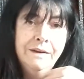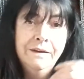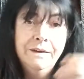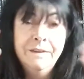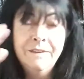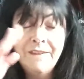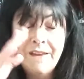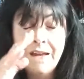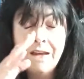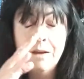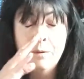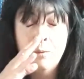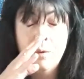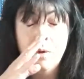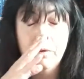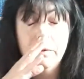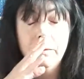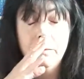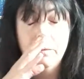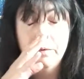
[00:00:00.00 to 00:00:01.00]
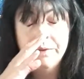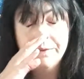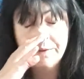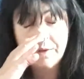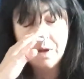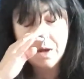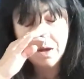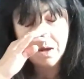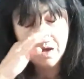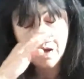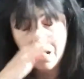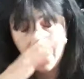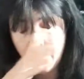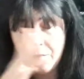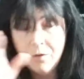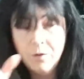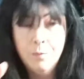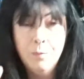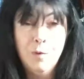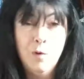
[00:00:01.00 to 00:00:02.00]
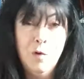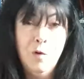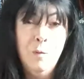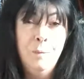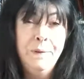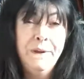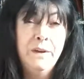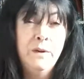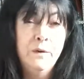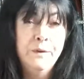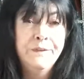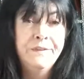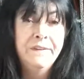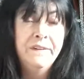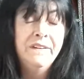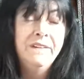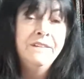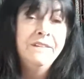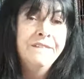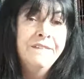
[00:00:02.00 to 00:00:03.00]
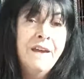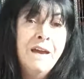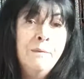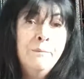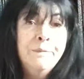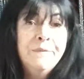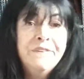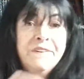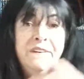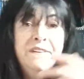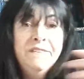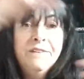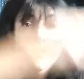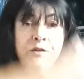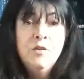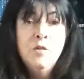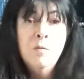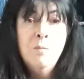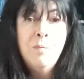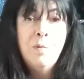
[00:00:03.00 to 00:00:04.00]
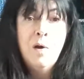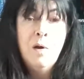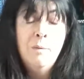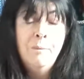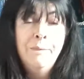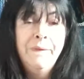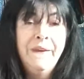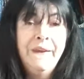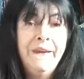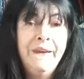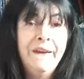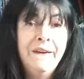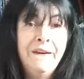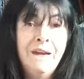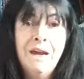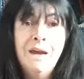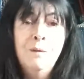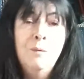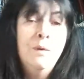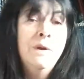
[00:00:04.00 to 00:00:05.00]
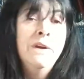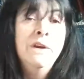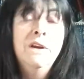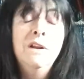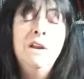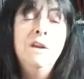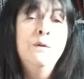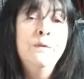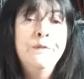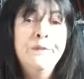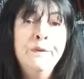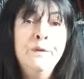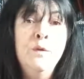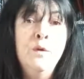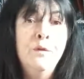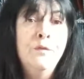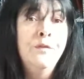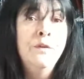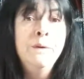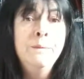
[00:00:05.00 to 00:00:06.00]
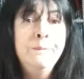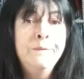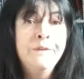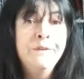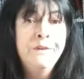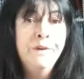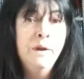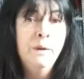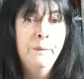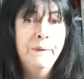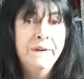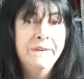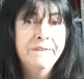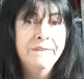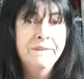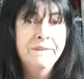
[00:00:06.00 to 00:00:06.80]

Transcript: That one was horrible because he'd attempted to jump on me and I weren't close enough for him to do it.